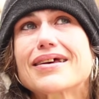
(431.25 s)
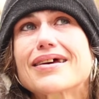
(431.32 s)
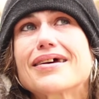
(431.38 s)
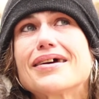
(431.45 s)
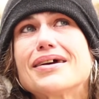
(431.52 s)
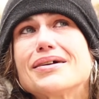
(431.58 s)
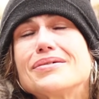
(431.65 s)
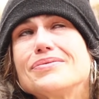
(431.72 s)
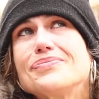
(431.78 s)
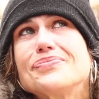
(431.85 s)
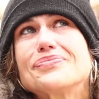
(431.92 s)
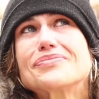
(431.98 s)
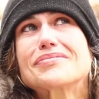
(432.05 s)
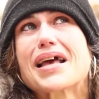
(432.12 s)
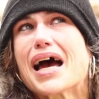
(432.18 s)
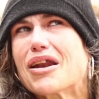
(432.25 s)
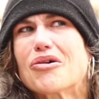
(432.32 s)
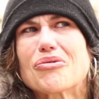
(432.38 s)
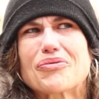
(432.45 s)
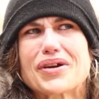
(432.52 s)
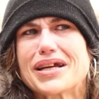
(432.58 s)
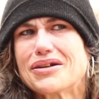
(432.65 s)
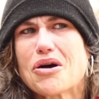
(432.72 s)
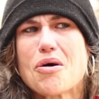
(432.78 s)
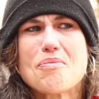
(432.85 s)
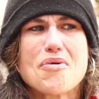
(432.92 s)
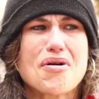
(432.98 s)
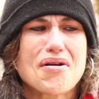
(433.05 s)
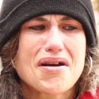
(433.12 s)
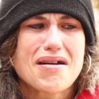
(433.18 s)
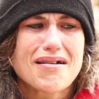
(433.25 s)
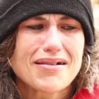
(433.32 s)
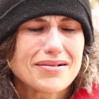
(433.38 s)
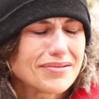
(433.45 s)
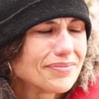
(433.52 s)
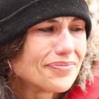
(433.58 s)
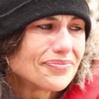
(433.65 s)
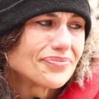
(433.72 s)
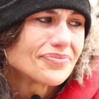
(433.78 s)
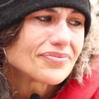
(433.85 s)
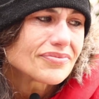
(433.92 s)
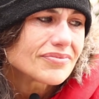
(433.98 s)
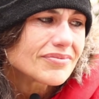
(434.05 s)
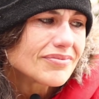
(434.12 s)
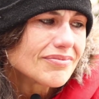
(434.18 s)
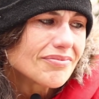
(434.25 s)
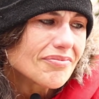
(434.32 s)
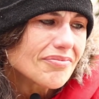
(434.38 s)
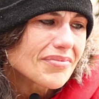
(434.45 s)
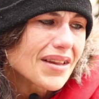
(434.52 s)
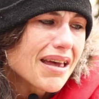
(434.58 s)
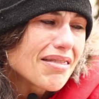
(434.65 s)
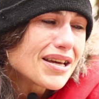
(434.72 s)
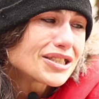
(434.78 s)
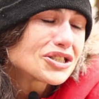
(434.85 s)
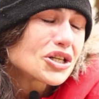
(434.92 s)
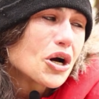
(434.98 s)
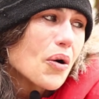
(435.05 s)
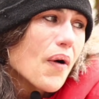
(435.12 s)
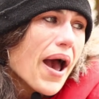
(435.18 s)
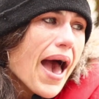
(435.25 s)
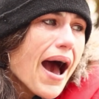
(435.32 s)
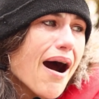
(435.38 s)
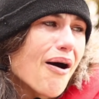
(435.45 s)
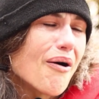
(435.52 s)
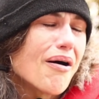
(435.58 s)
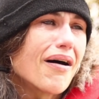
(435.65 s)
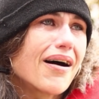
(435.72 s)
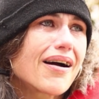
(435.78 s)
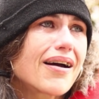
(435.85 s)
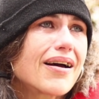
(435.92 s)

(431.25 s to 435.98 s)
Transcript: I don't read no more. I like to go out.